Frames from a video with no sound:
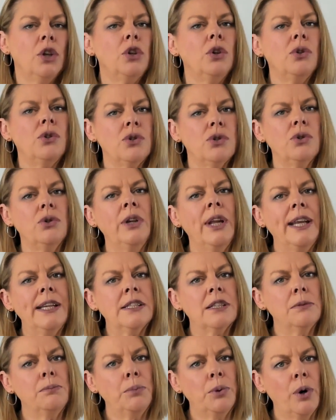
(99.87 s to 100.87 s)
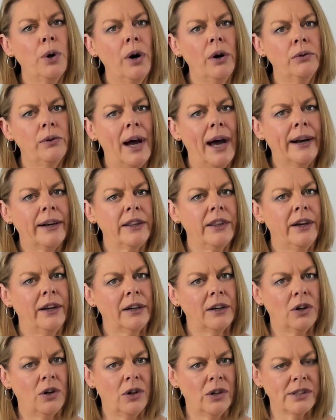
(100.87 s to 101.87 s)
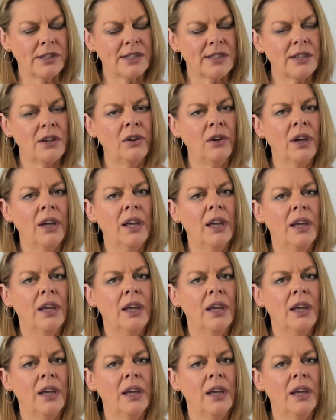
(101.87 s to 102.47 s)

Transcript: you do need to prorata that cost. So,